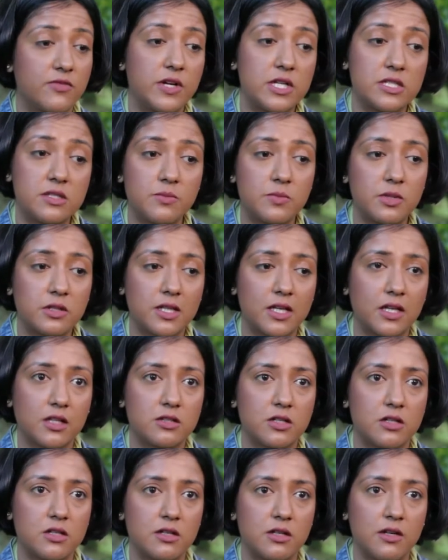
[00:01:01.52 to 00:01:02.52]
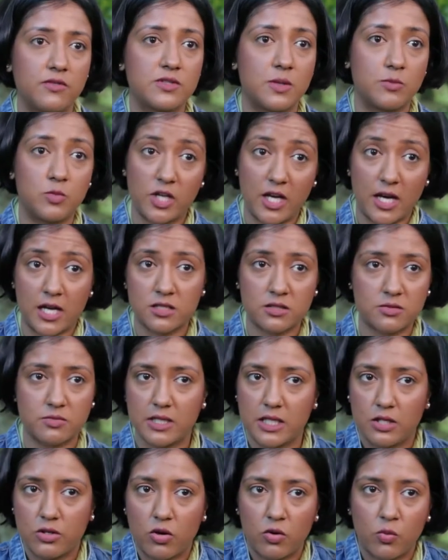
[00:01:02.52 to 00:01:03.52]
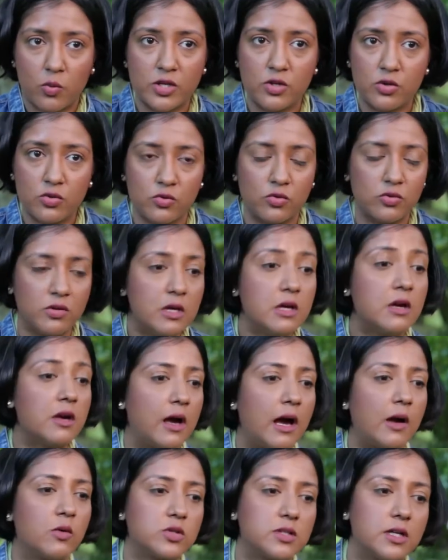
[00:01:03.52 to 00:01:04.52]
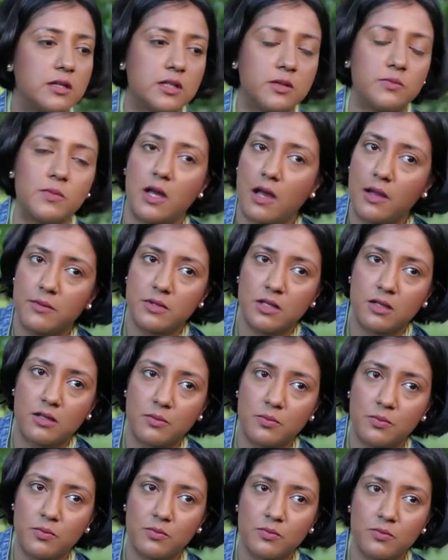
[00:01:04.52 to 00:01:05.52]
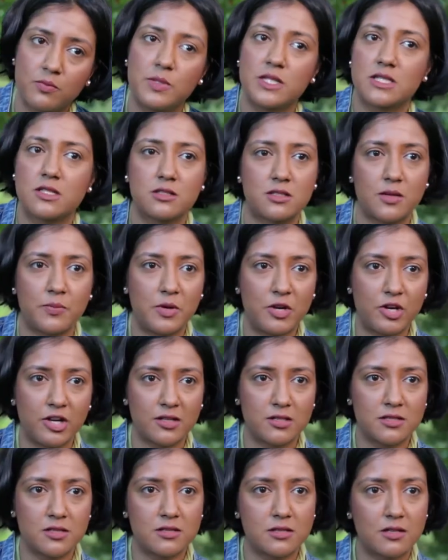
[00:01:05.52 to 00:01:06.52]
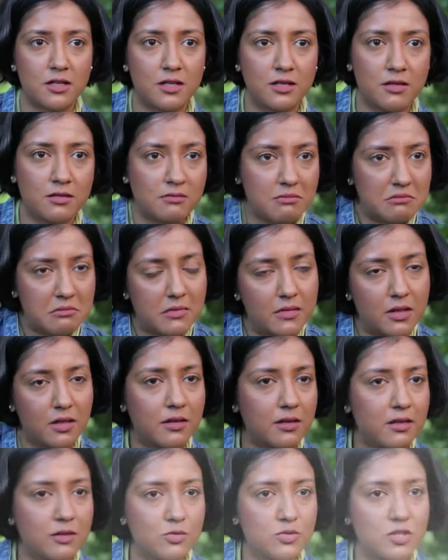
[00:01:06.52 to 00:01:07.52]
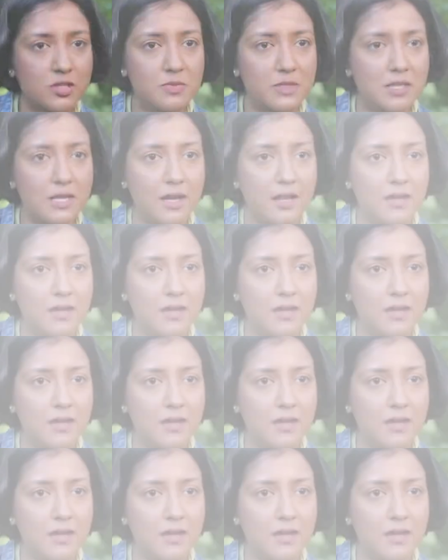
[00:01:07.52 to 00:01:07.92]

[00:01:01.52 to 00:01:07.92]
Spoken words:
it's a very simple thing to, if somebody asks me, you know, what do you do, I would tell them that I'm in the business of periods, and it would just be